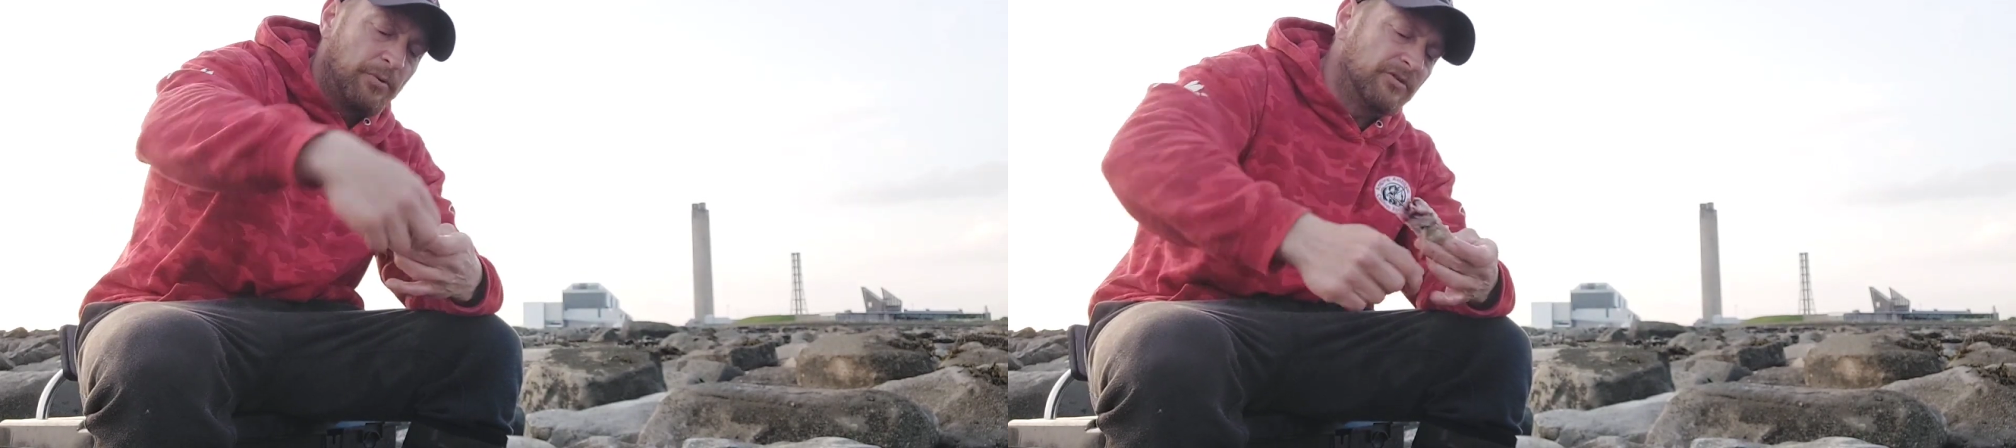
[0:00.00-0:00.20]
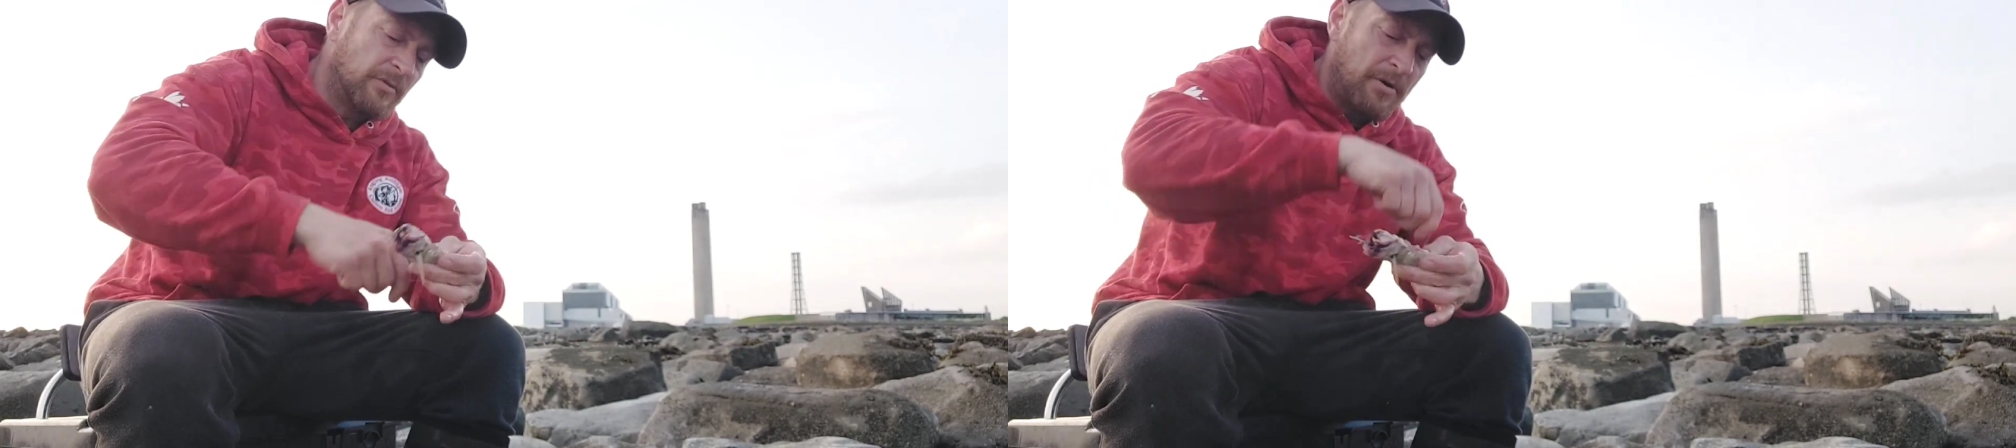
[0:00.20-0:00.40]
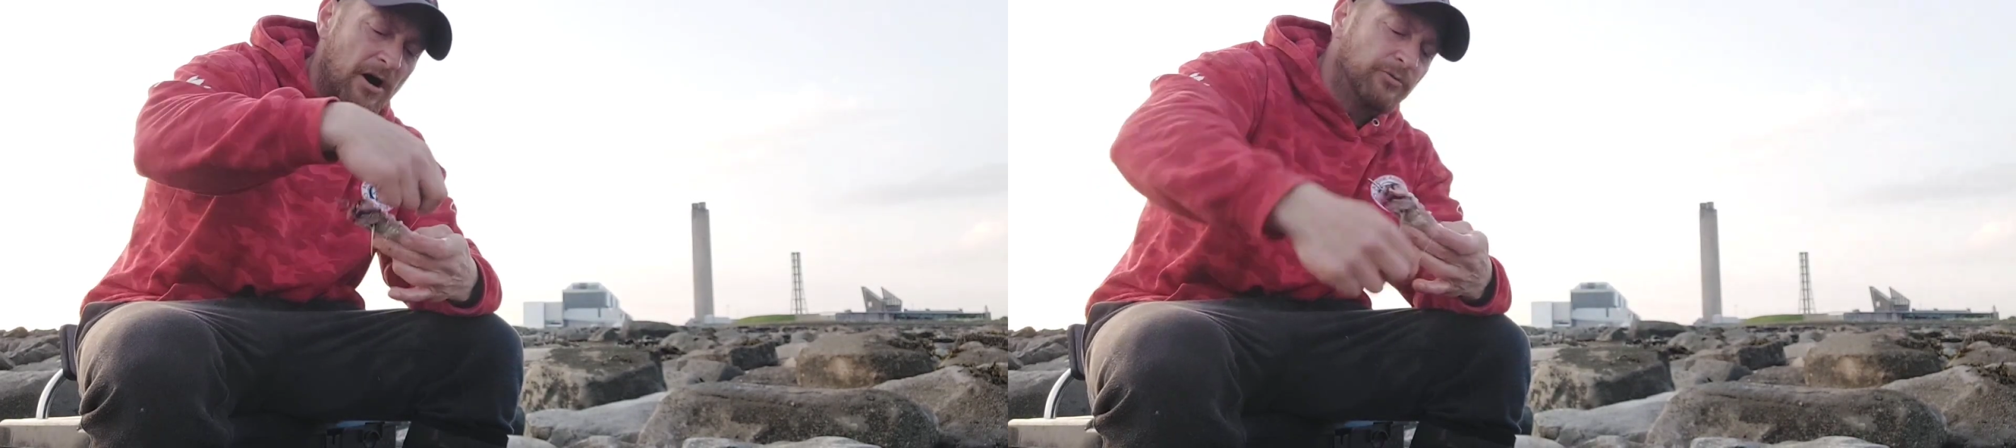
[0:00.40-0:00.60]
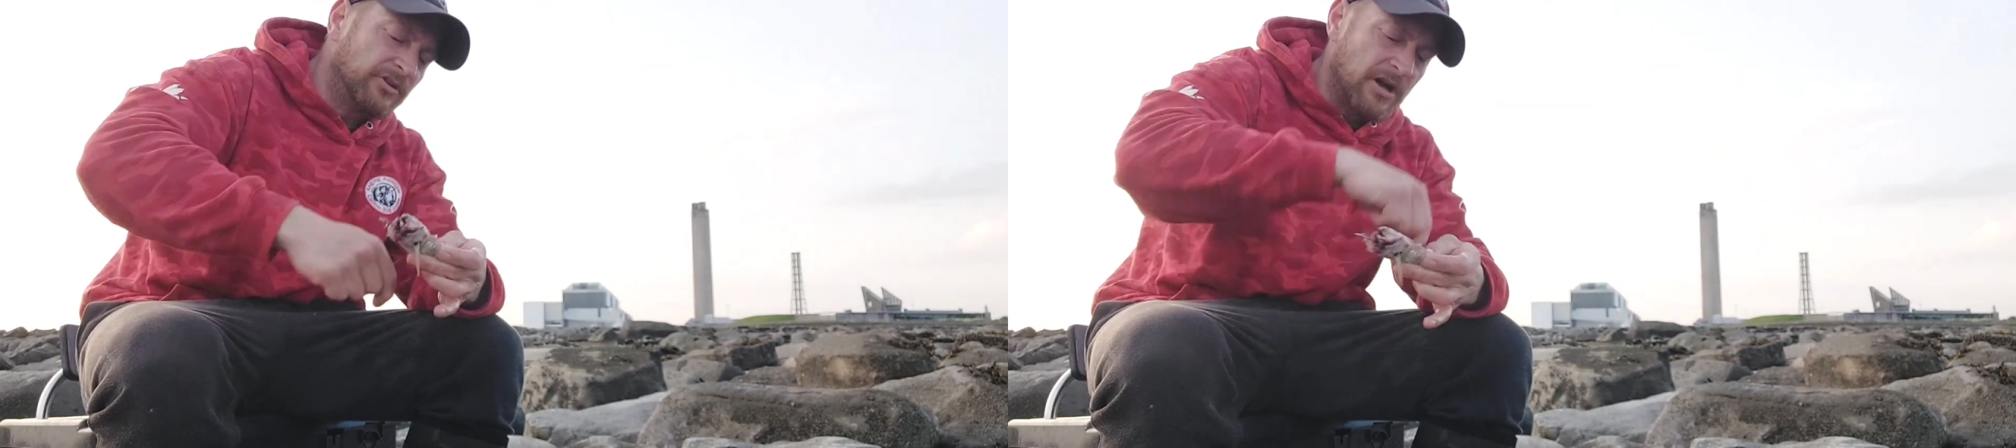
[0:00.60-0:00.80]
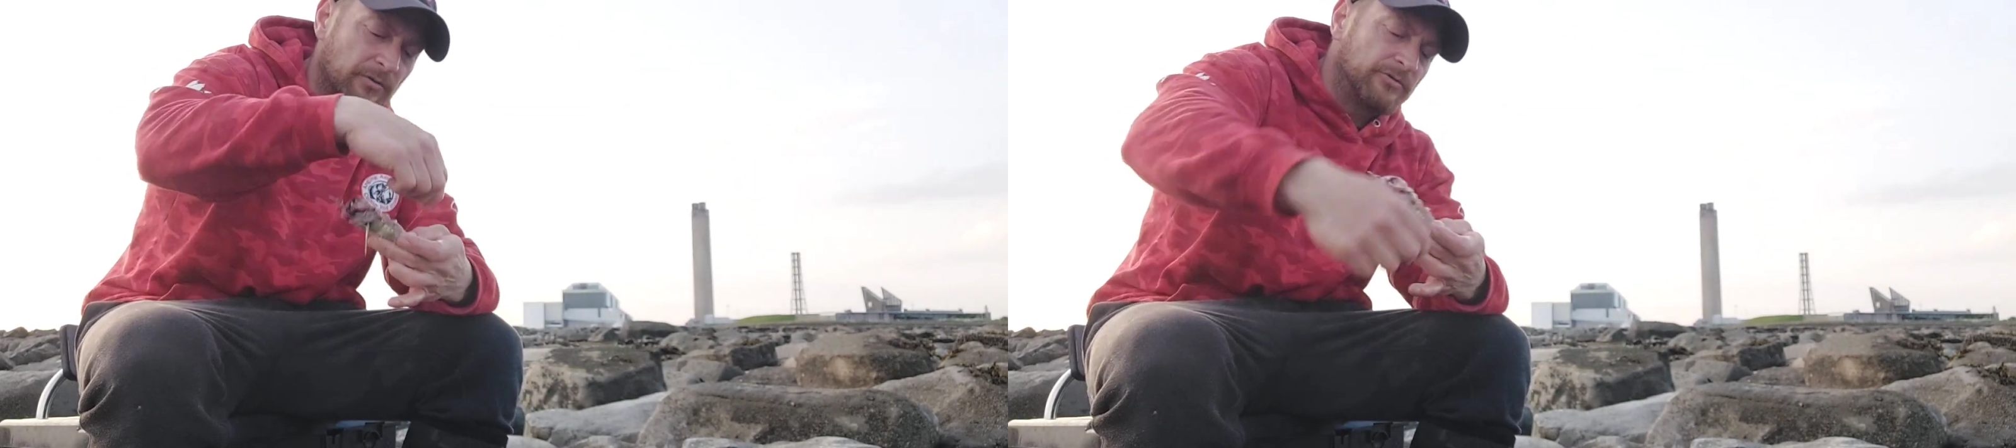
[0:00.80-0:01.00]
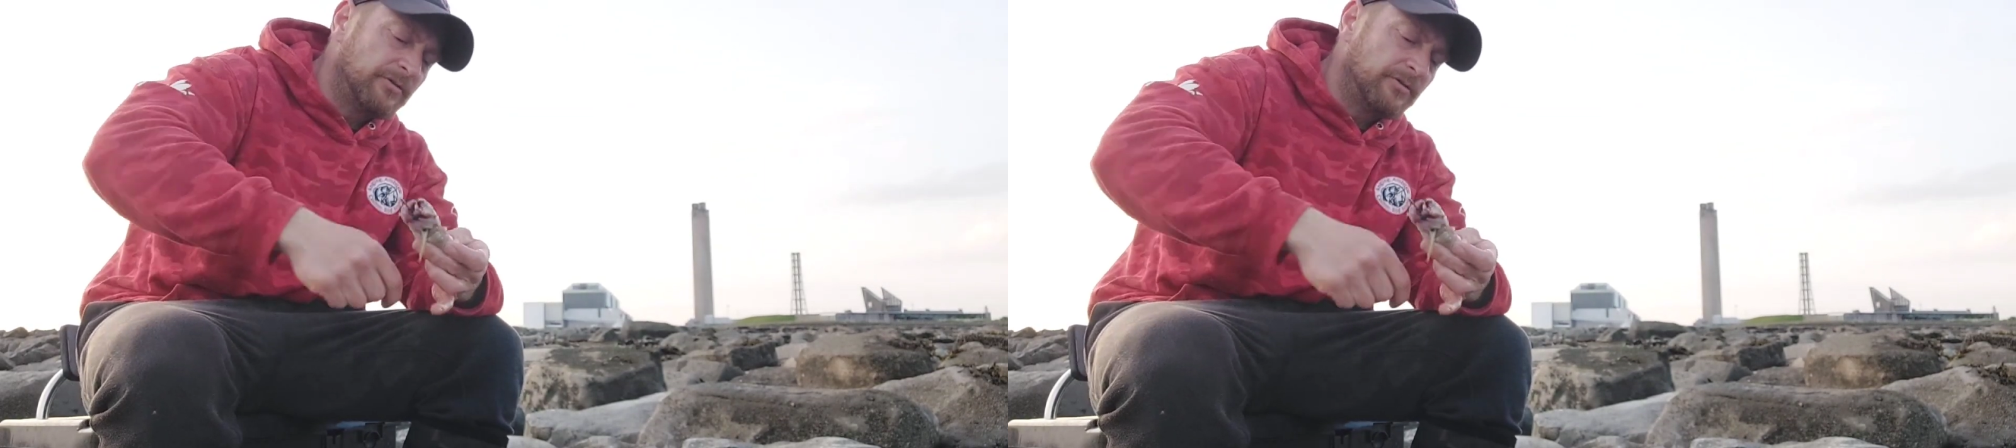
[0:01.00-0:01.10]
put the pouting out.